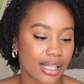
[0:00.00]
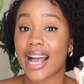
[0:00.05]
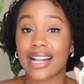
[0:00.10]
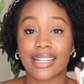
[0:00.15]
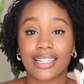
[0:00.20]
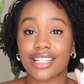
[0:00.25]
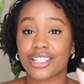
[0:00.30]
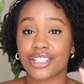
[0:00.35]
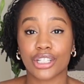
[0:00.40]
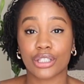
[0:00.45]
I
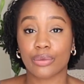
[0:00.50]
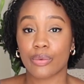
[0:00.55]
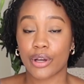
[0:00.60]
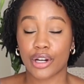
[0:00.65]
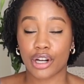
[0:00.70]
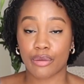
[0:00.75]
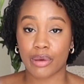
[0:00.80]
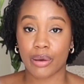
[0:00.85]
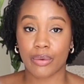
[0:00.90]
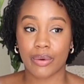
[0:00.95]
didn't just wear
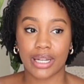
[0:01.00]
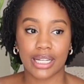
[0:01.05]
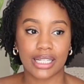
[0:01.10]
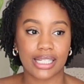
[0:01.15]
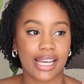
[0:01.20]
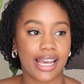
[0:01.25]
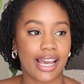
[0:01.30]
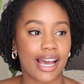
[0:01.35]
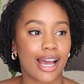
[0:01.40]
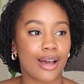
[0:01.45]
it on my wedding
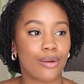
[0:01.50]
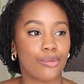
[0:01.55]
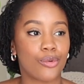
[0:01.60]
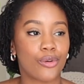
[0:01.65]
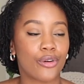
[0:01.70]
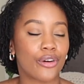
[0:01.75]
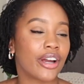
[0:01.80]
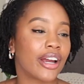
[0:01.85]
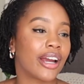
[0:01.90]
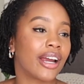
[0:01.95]
day. I
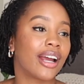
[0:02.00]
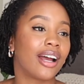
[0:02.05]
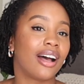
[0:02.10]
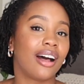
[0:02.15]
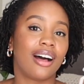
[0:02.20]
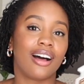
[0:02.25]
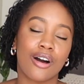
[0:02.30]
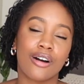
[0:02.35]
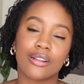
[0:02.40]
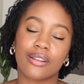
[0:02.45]
wore
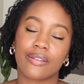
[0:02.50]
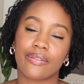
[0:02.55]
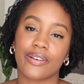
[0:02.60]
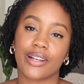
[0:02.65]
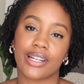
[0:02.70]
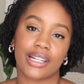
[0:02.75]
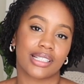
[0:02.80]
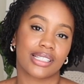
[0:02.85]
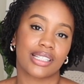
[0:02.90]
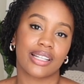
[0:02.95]
all the
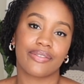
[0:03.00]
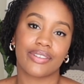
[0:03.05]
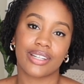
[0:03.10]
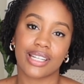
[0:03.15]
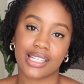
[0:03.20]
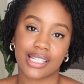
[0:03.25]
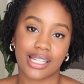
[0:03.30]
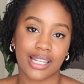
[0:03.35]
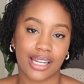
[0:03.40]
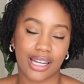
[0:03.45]
fun
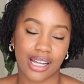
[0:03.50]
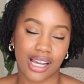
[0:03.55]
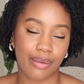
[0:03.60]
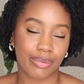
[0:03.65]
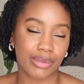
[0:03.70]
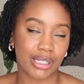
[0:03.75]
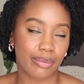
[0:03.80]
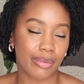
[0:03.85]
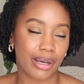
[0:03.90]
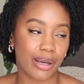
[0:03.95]
activities leading up
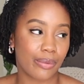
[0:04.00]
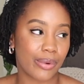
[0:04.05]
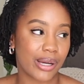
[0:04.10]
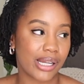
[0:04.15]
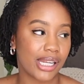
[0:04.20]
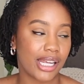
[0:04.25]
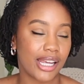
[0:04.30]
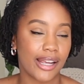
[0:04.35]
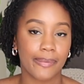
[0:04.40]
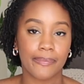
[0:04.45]
to my
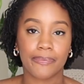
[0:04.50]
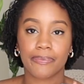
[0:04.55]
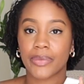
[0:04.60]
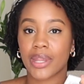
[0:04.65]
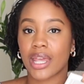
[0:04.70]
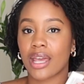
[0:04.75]
wedding,